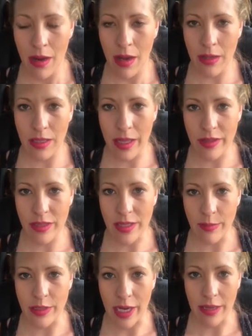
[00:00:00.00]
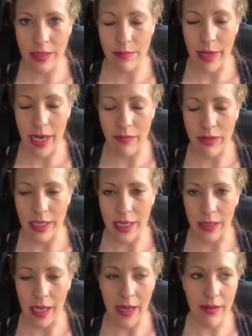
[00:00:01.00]
on another subject in my
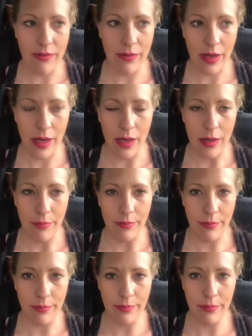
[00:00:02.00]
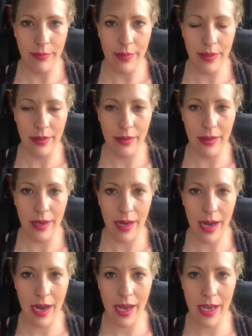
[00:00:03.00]
everyday life, um,
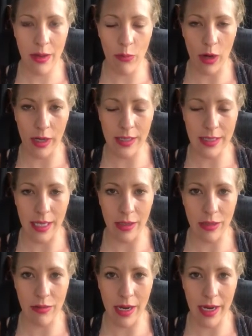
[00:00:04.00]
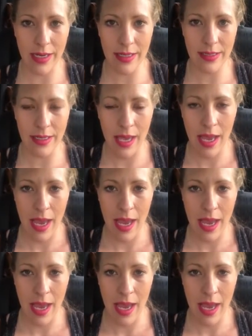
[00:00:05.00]
I want to tell you guys